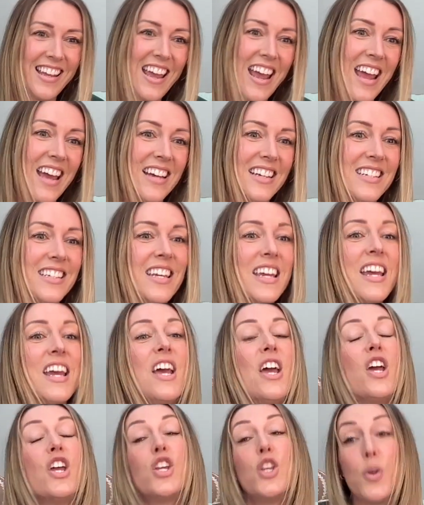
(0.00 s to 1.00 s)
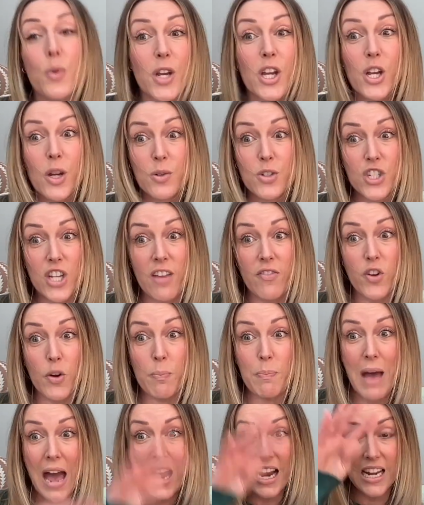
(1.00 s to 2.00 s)
And you can go shave your
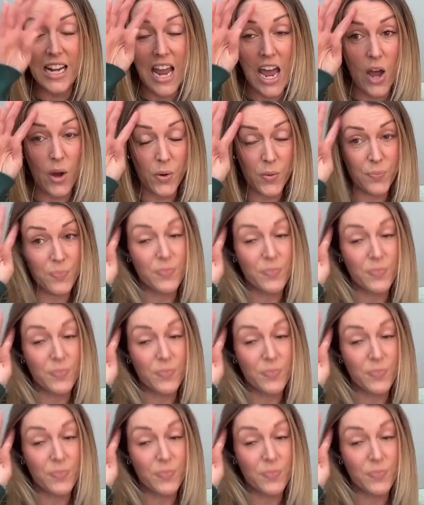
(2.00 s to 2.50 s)
back now.